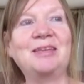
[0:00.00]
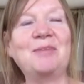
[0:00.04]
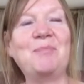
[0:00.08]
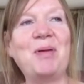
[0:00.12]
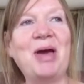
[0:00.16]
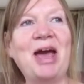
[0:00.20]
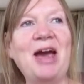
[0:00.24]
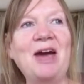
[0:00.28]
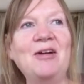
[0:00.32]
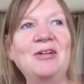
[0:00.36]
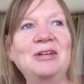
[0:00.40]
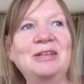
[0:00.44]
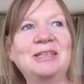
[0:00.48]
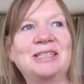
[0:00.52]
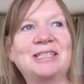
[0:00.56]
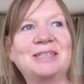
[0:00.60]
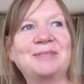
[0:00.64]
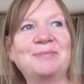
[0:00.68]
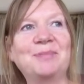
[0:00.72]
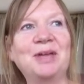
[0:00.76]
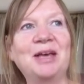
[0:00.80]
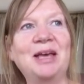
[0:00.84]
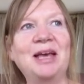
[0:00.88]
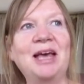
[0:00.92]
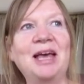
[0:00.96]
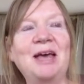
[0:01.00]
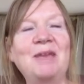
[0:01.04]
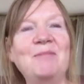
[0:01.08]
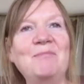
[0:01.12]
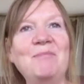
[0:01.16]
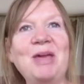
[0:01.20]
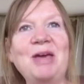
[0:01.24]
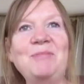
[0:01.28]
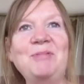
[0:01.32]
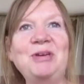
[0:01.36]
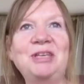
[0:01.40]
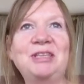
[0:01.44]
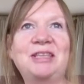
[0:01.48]
the parents,
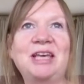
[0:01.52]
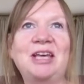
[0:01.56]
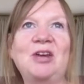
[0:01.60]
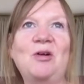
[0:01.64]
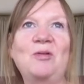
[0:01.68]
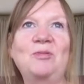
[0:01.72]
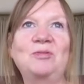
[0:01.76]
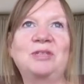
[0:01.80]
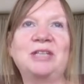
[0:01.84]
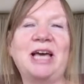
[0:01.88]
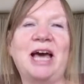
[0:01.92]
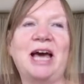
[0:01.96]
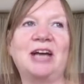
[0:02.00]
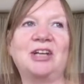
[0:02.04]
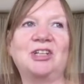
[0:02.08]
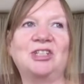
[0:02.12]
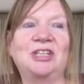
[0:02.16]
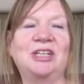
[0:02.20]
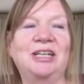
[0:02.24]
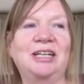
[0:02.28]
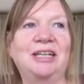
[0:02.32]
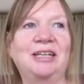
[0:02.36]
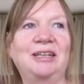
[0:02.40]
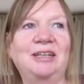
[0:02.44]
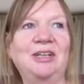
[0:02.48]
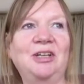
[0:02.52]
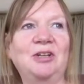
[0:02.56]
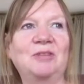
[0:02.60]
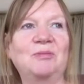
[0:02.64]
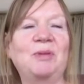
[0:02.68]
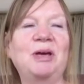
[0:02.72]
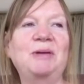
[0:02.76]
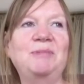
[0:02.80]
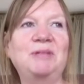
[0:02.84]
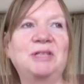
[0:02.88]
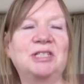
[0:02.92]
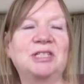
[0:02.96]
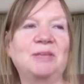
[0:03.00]
maybe they don't actually,
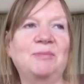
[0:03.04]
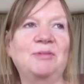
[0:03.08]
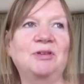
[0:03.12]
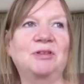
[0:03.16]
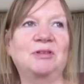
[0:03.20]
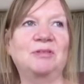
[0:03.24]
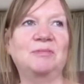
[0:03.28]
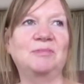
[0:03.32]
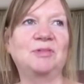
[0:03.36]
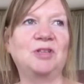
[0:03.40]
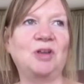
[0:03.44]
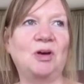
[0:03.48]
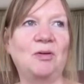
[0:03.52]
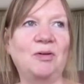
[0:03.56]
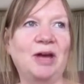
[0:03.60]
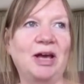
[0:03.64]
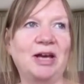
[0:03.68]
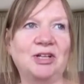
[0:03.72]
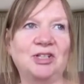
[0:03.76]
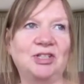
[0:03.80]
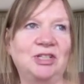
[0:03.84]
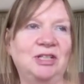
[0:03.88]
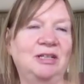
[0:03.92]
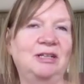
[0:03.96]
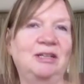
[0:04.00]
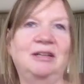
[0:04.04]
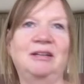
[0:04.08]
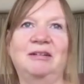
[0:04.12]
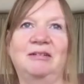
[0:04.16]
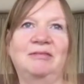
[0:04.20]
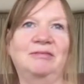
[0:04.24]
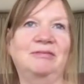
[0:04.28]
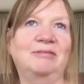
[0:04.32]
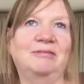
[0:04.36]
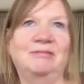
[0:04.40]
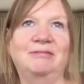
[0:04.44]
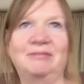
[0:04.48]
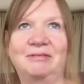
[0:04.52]
maybe some of them don't actually,
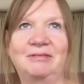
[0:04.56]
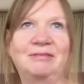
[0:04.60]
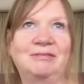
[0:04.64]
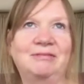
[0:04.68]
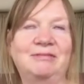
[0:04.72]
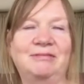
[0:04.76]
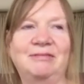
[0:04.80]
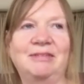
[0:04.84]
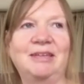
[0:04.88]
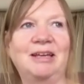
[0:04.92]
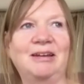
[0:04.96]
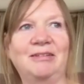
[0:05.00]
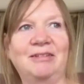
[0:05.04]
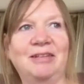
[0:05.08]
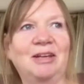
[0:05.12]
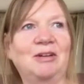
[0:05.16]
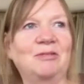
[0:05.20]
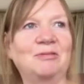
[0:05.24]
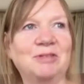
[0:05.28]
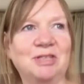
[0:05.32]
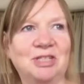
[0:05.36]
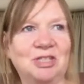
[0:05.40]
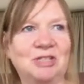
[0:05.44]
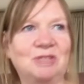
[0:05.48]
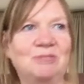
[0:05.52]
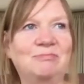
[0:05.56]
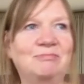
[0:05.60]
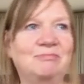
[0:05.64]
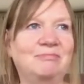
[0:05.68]
they don't,